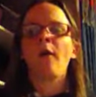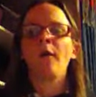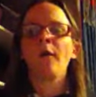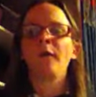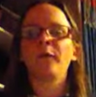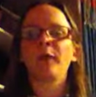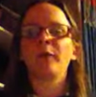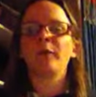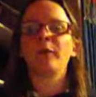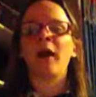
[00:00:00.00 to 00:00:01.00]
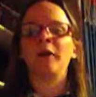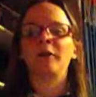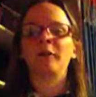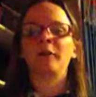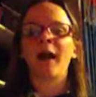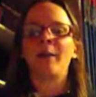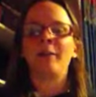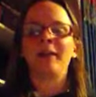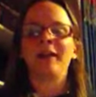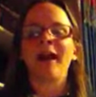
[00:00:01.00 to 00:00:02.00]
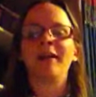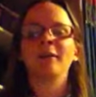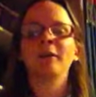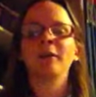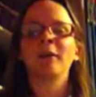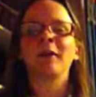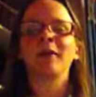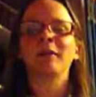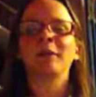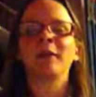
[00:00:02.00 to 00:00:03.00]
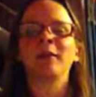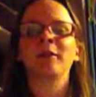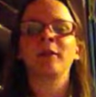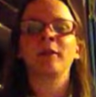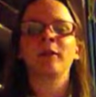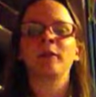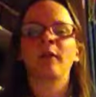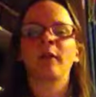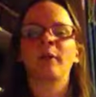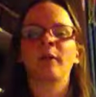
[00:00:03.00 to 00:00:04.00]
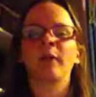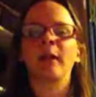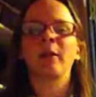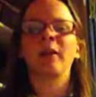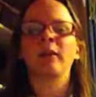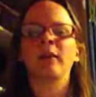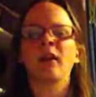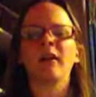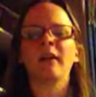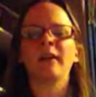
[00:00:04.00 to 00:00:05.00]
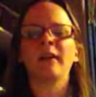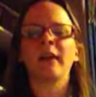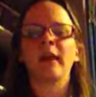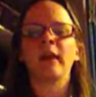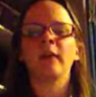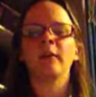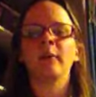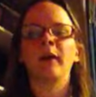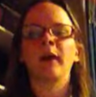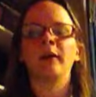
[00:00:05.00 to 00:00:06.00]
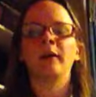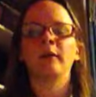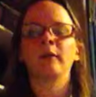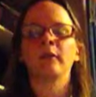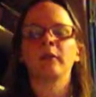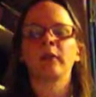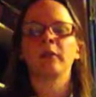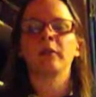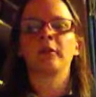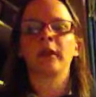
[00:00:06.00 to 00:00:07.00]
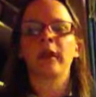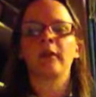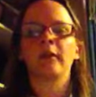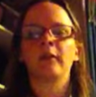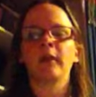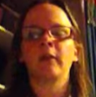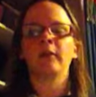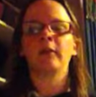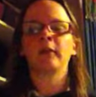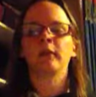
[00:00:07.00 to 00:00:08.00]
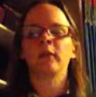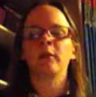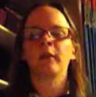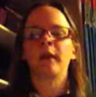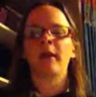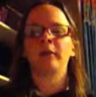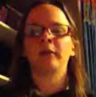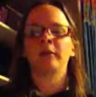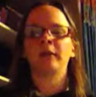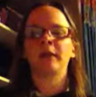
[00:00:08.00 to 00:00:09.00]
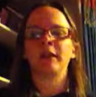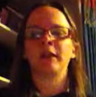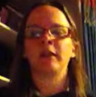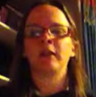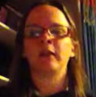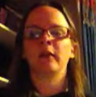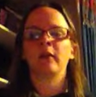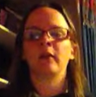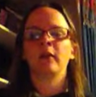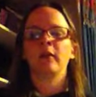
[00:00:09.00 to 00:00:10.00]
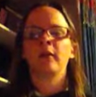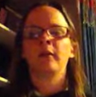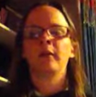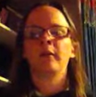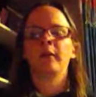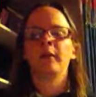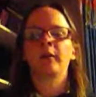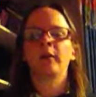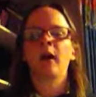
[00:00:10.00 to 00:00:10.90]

who Framed Roger Rabbit. I don't know. I just find Who Framed Roger Rabbit funny. I mean, I saw it as a kid, but I didn't really understand it when I was little. But after seeing it with the